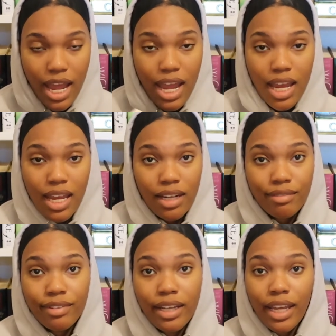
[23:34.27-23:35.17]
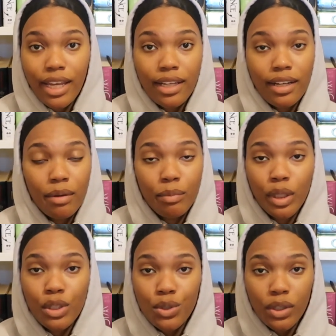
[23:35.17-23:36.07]
and again, I'm
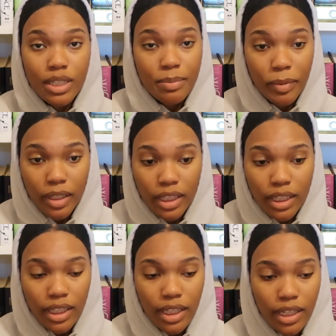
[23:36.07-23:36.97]
really enjoying this book.